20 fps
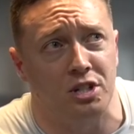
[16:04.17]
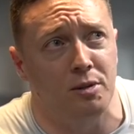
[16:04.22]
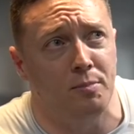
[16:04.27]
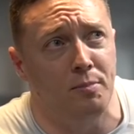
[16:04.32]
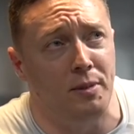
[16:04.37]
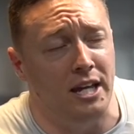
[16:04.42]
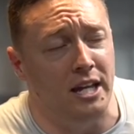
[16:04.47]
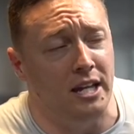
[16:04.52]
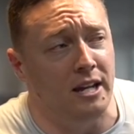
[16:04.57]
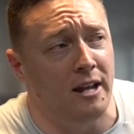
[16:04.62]

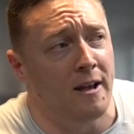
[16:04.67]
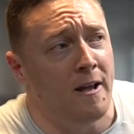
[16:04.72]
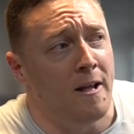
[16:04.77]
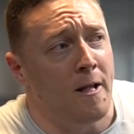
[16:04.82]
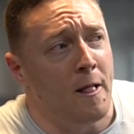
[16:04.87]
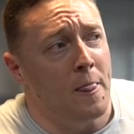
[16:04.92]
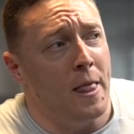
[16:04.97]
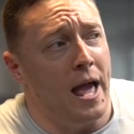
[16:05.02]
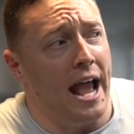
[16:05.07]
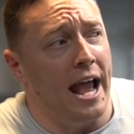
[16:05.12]

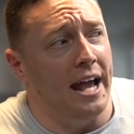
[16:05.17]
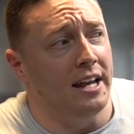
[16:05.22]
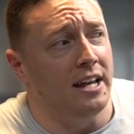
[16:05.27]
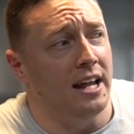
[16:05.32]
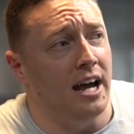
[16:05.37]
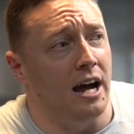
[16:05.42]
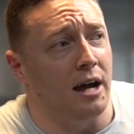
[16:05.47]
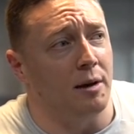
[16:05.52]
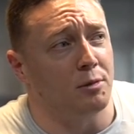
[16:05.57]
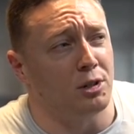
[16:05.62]
And
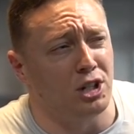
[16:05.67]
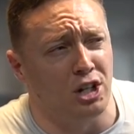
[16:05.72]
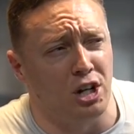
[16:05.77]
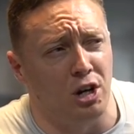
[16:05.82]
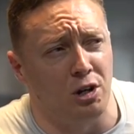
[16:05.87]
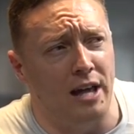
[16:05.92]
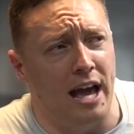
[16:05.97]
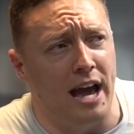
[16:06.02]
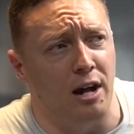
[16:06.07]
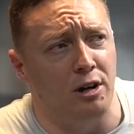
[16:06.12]
uh, I'm gonna
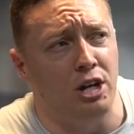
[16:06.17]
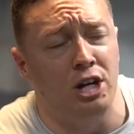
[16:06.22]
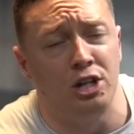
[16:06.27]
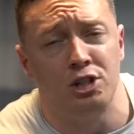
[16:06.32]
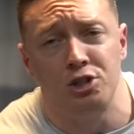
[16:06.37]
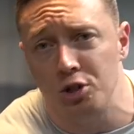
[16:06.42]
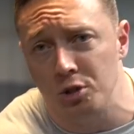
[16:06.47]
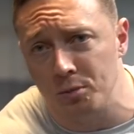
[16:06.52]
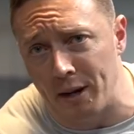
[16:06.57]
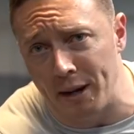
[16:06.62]
go down,
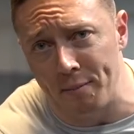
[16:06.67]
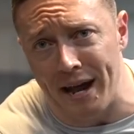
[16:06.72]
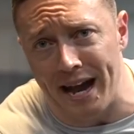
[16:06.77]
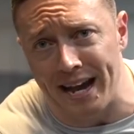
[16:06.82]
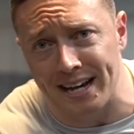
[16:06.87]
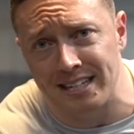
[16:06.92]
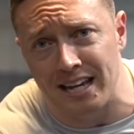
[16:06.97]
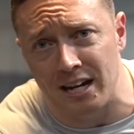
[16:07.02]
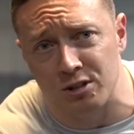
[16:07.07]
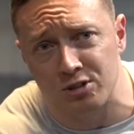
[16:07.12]
do my
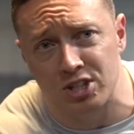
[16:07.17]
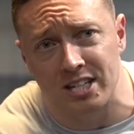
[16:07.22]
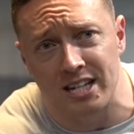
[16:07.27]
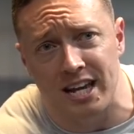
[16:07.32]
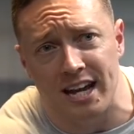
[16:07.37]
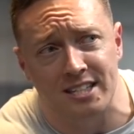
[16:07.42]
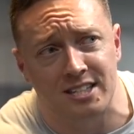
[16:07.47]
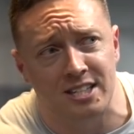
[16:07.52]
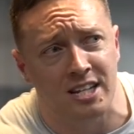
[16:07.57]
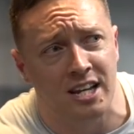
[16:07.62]
back down
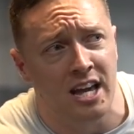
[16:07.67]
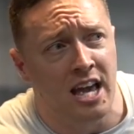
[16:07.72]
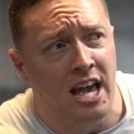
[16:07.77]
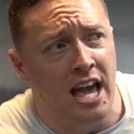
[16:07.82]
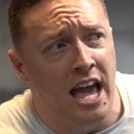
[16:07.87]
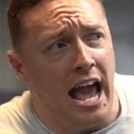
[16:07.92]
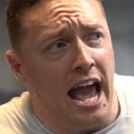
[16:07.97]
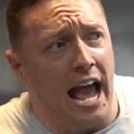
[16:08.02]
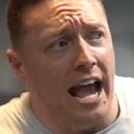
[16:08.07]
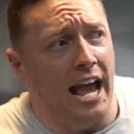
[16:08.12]
sets,
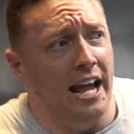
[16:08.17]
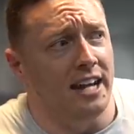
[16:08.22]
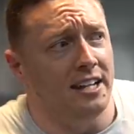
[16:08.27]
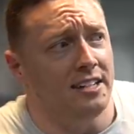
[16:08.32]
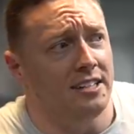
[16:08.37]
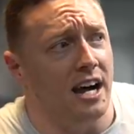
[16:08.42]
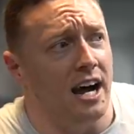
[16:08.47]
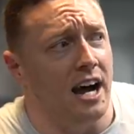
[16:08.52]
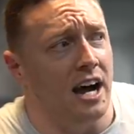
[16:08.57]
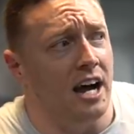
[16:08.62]

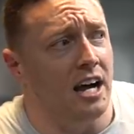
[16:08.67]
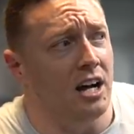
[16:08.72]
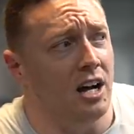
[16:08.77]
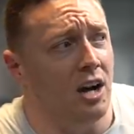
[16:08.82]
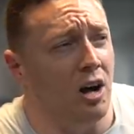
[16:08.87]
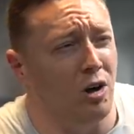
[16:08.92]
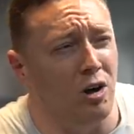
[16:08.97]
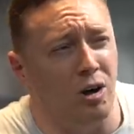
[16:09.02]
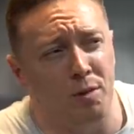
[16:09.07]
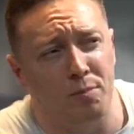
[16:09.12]
and uh,
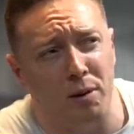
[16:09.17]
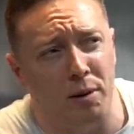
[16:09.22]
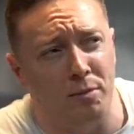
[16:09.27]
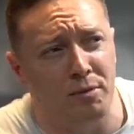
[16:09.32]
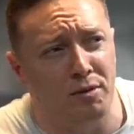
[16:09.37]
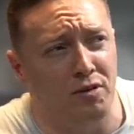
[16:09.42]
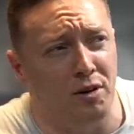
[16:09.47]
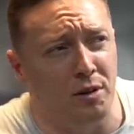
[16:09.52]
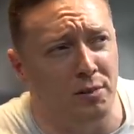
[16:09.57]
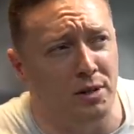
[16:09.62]
I'll, I'll
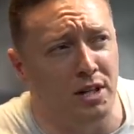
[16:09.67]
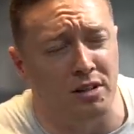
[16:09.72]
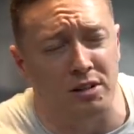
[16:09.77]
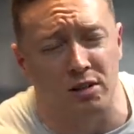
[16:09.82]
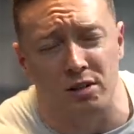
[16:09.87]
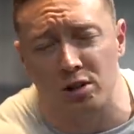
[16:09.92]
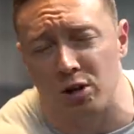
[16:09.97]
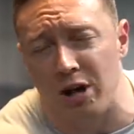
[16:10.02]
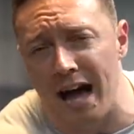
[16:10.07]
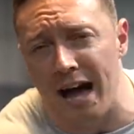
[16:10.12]
probably film
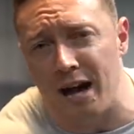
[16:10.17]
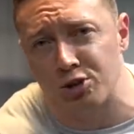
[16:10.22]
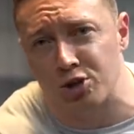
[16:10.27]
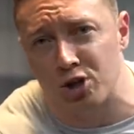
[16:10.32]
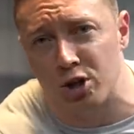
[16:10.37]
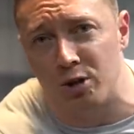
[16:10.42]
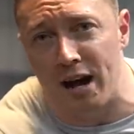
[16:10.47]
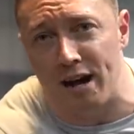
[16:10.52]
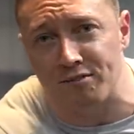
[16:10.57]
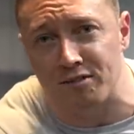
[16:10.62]
another little
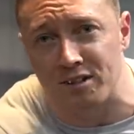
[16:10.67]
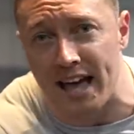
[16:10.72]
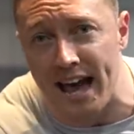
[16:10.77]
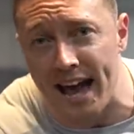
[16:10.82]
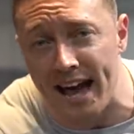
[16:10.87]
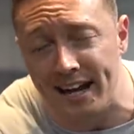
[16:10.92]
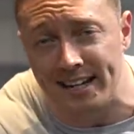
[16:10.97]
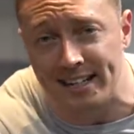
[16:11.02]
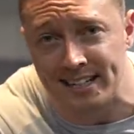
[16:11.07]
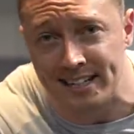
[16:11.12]
outro after
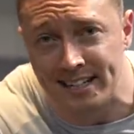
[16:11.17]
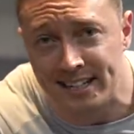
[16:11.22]
that.